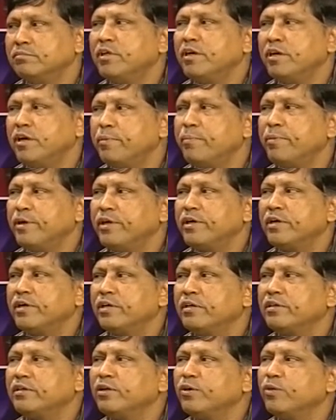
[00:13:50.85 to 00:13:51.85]
repeated
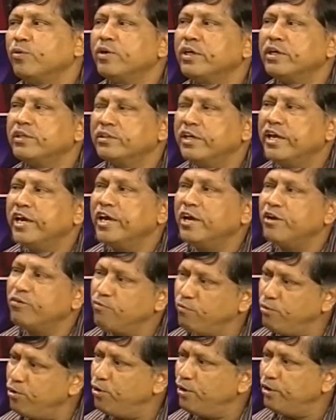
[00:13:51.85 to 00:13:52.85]
in unit 3 and
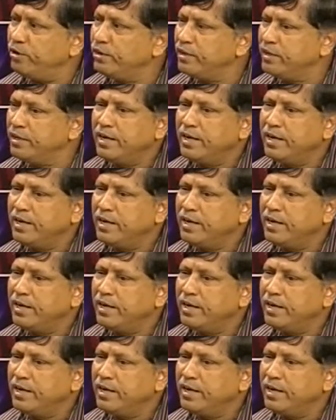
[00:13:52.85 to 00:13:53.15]
4.